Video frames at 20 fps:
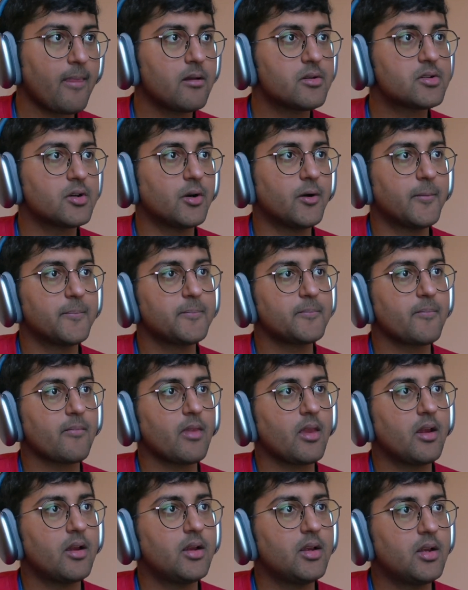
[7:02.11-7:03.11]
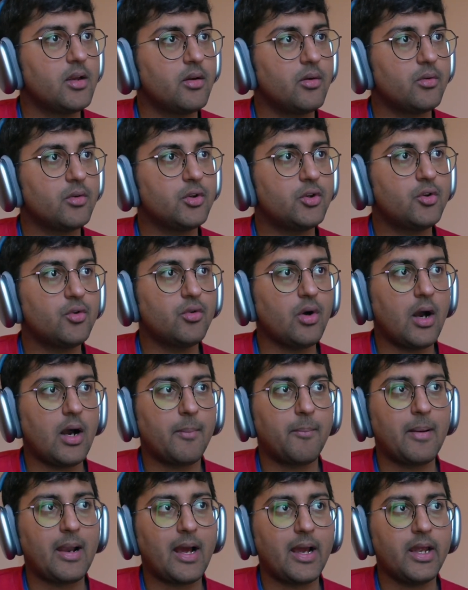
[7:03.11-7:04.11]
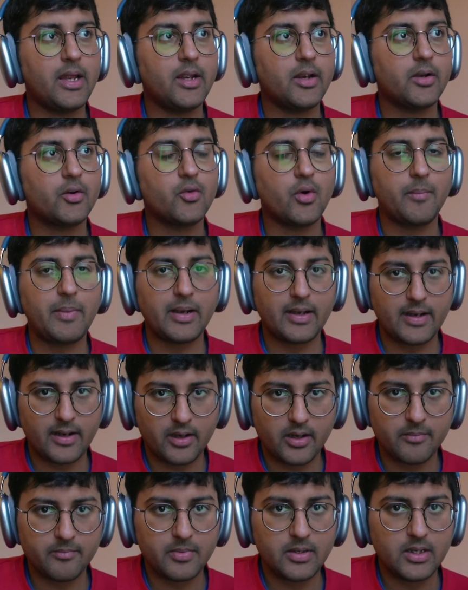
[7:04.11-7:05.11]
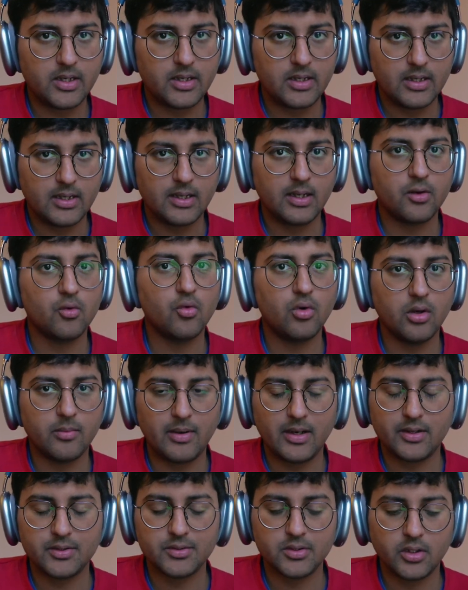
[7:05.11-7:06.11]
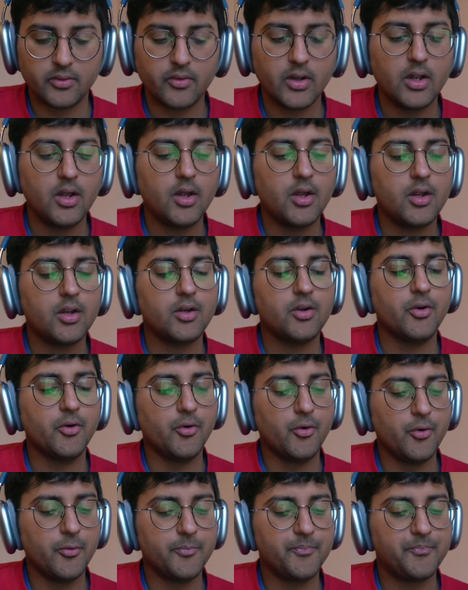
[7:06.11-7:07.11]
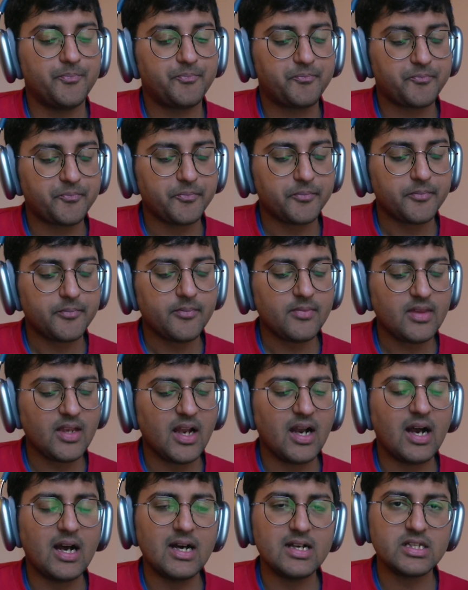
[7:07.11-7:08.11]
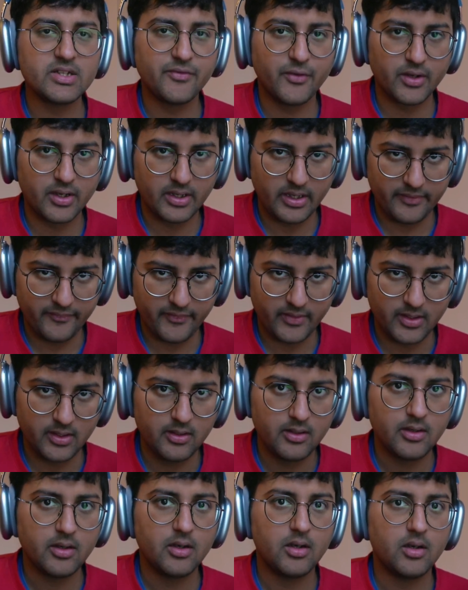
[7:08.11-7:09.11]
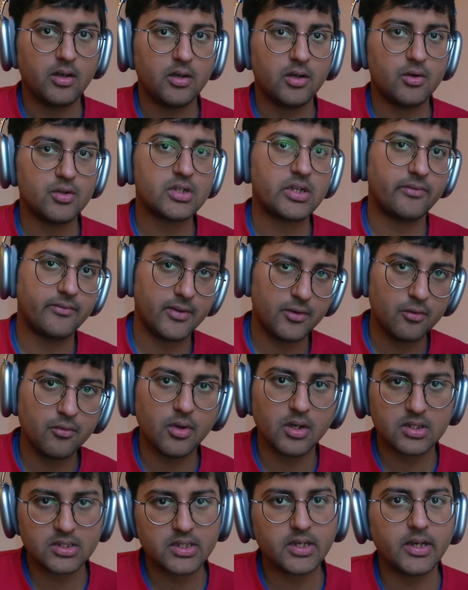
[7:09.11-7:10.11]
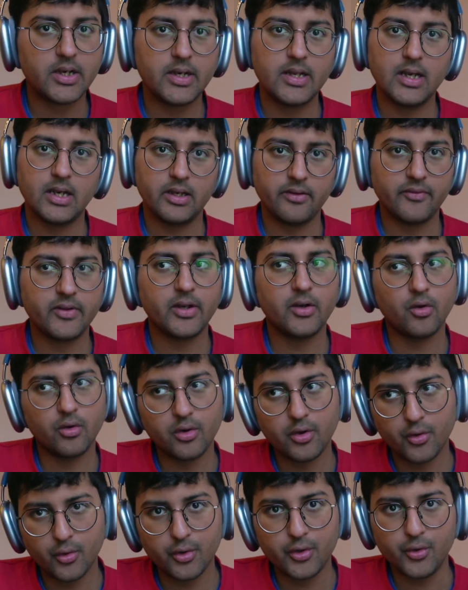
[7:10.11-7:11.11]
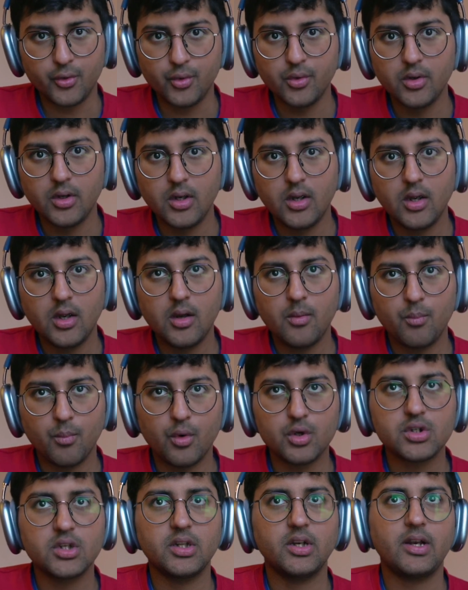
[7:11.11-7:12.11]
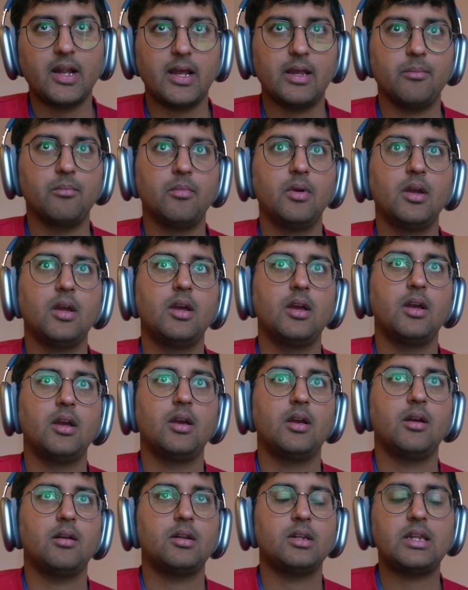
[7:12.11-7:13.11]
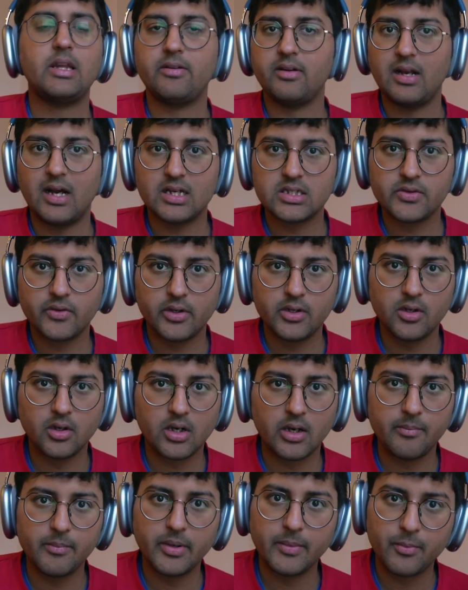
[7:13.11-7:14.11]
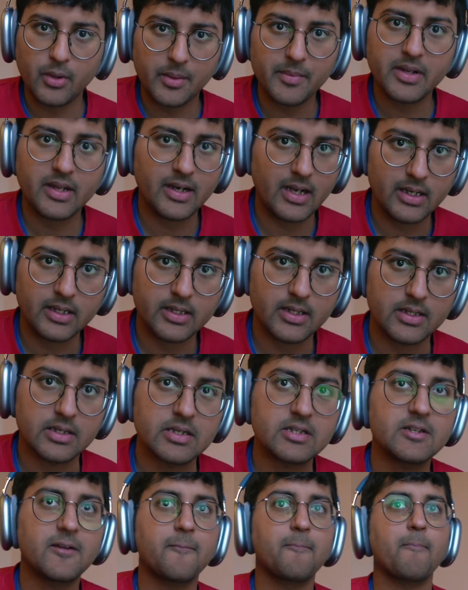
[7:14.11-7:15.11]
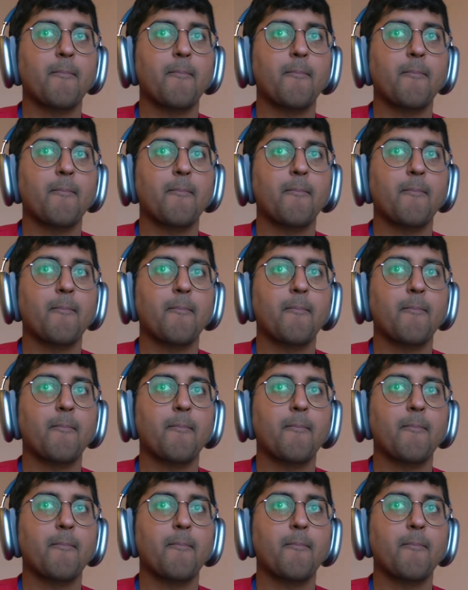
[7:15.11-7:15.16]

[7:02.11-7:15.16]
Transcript: So you apply to a big tech company in India like Google, Microsoft. You ask for a referral to someone who works in India. If they don't know you, most of the time, they will ask for your computer programming rankings.